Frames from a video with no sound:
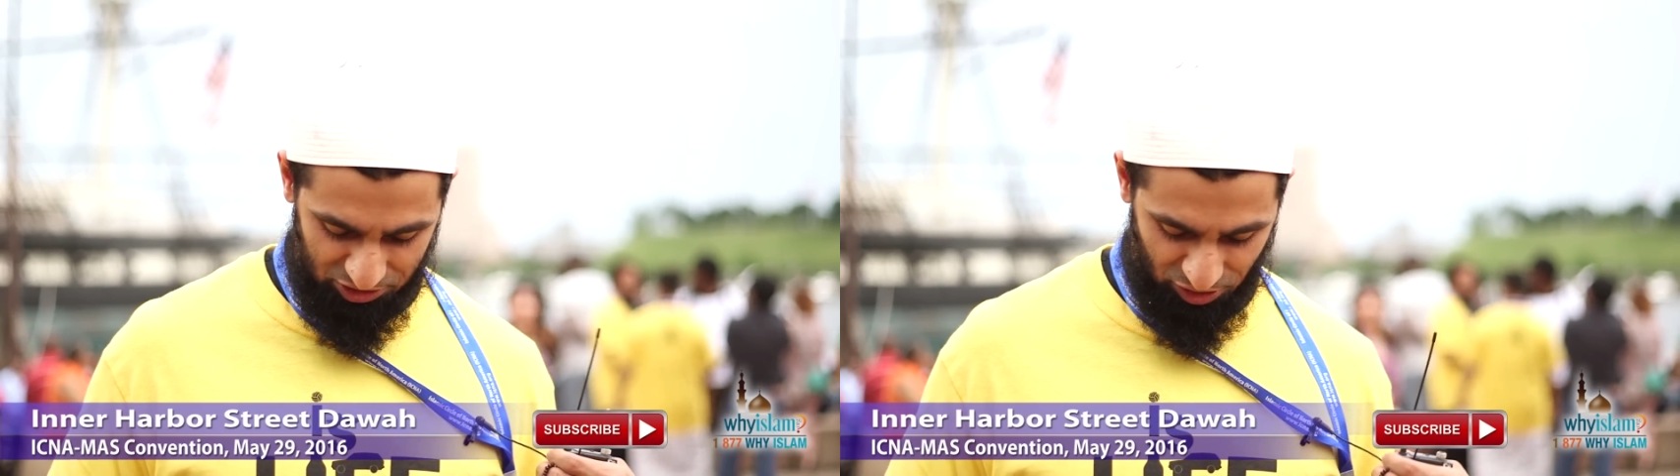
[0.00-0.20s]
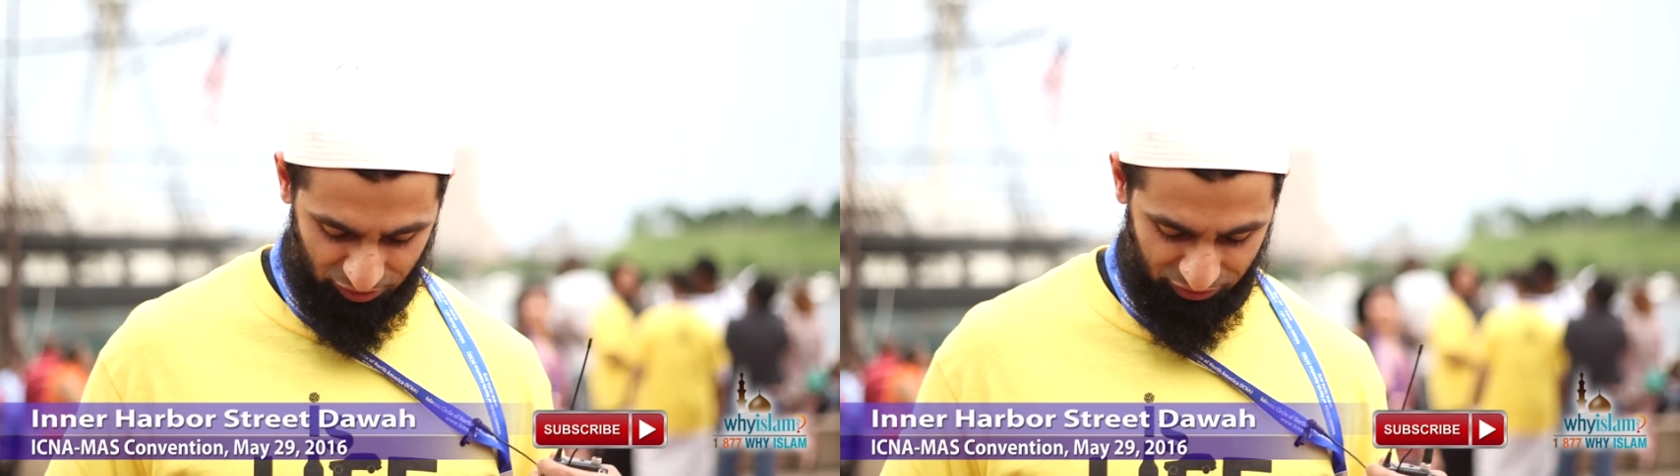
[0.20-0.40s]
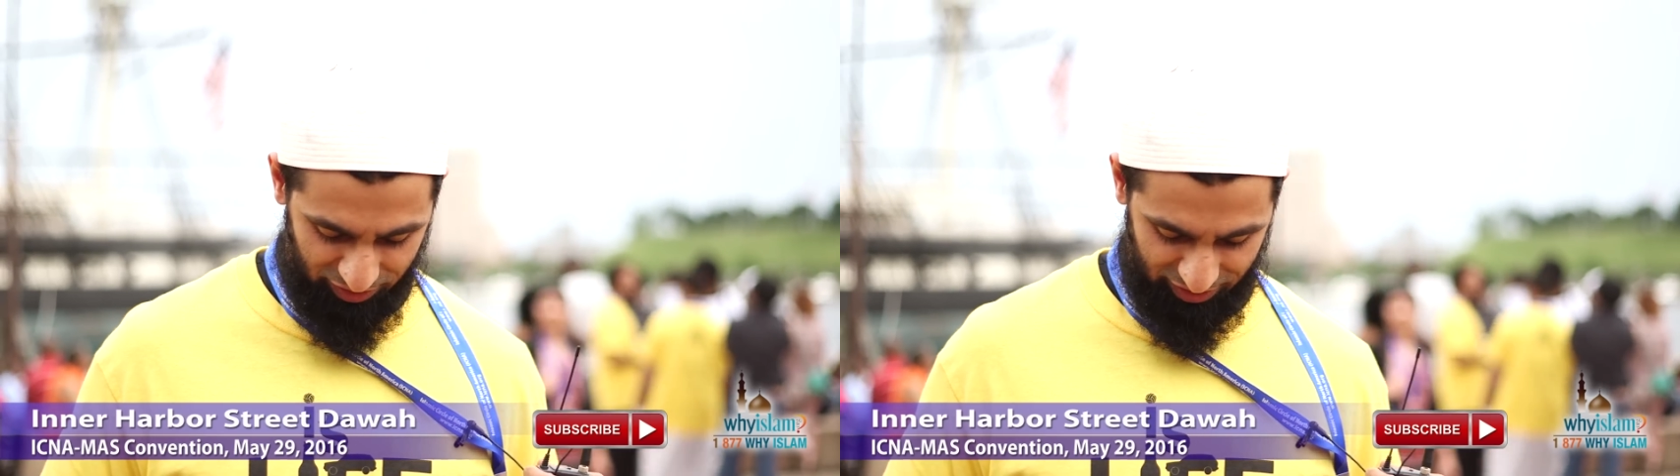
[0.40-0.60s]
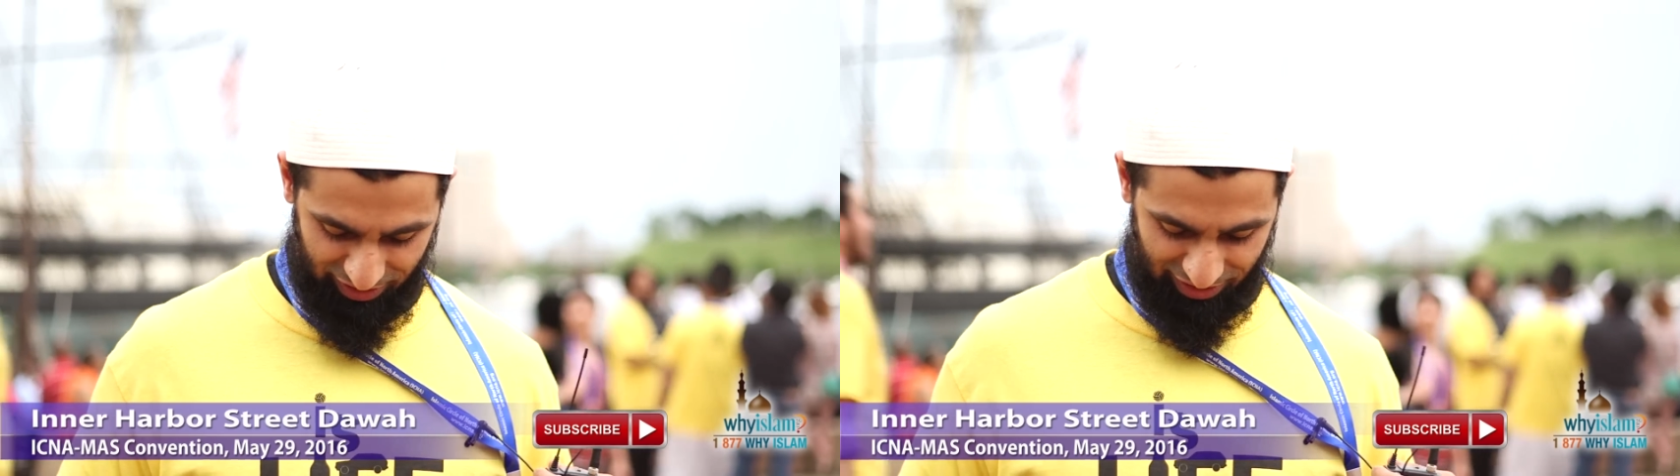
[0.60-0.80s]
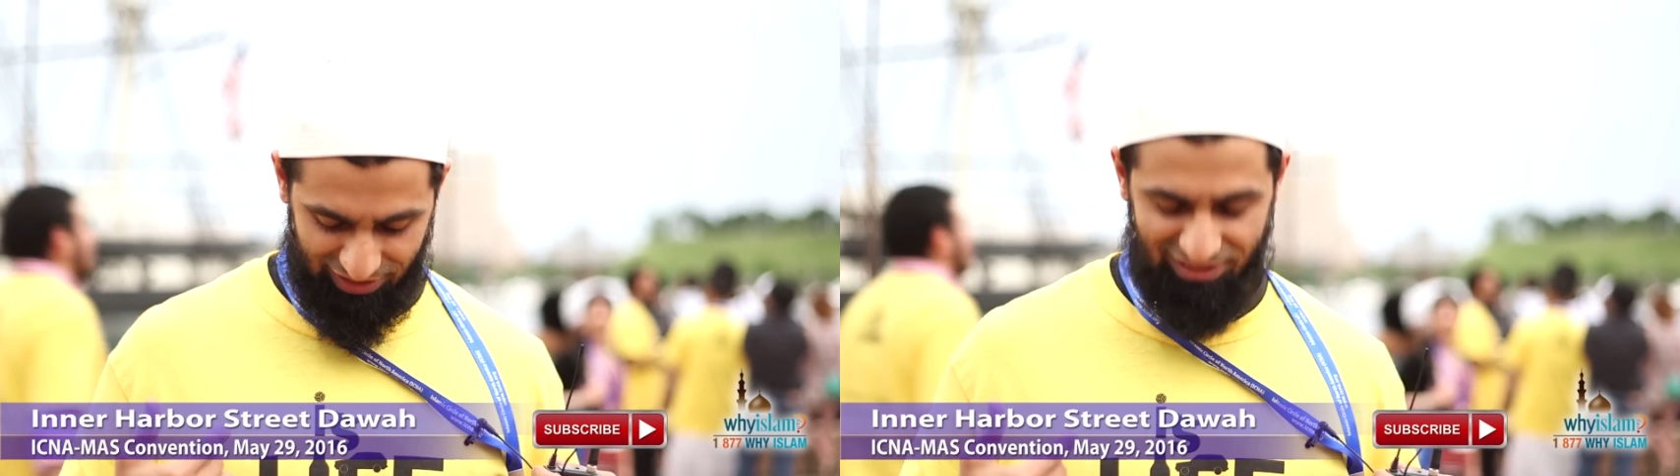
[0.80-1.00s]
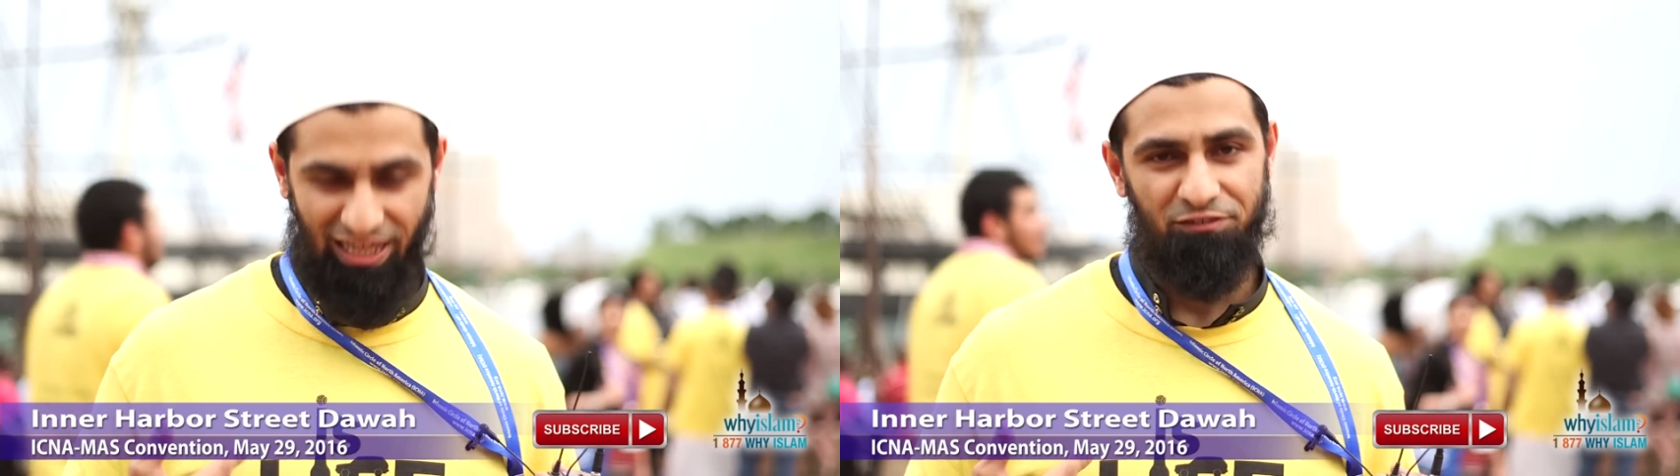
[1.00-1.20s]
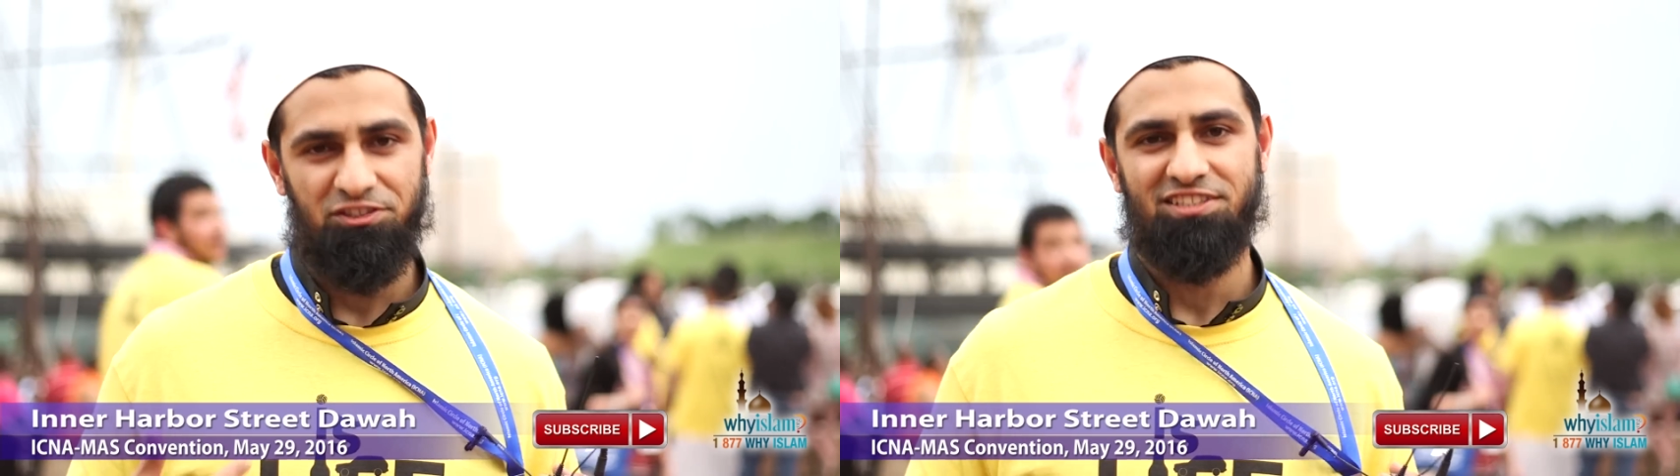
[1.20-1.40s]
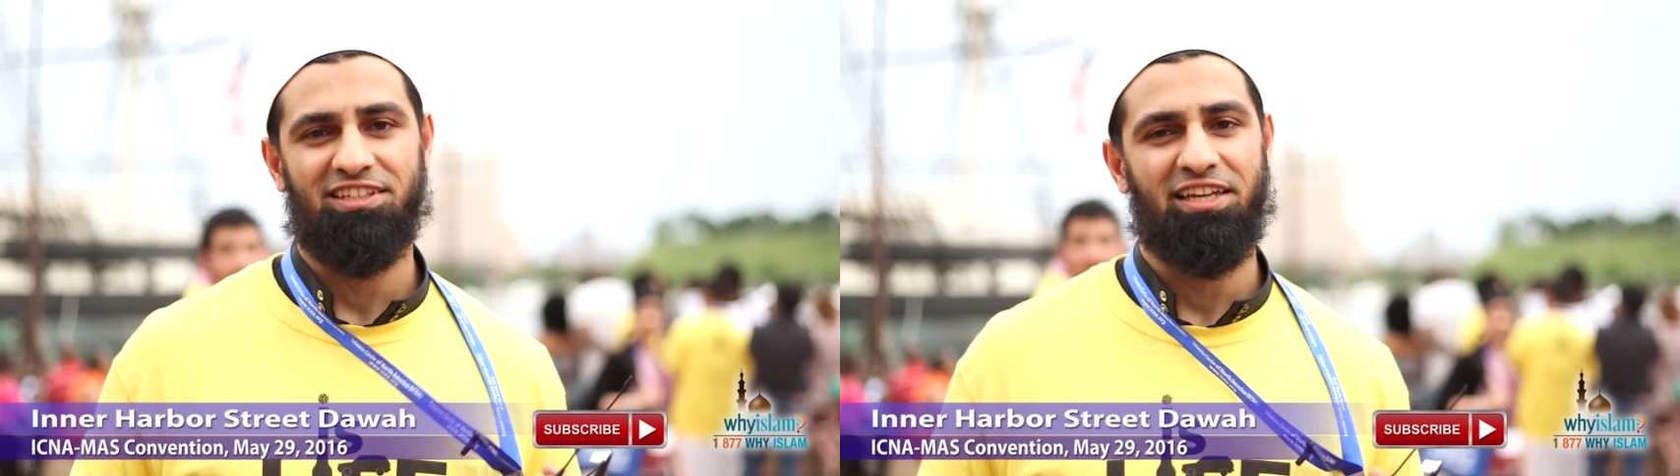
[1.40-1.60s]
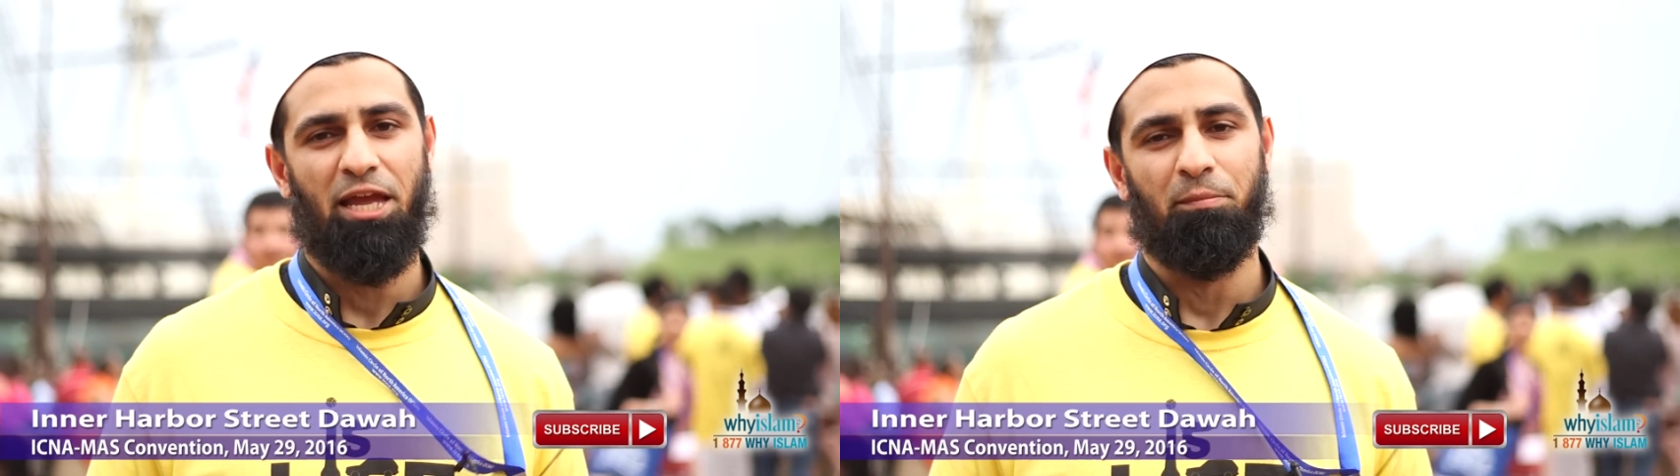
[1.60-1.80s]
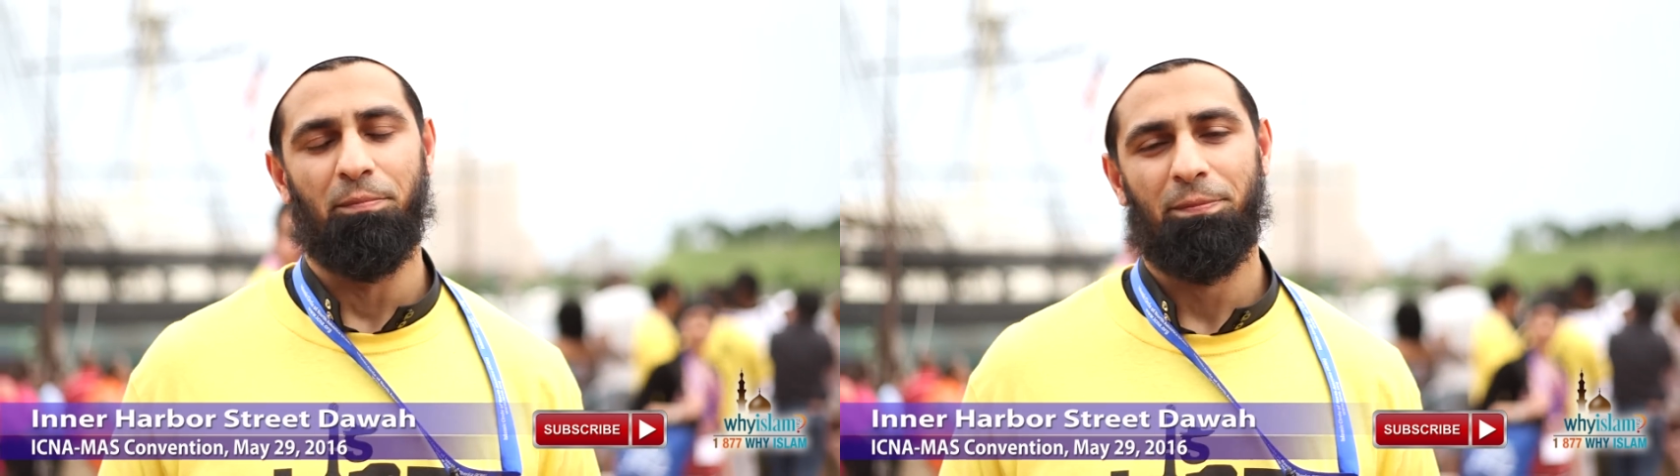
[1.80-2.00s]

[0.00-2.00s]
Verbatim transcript: of life just a game.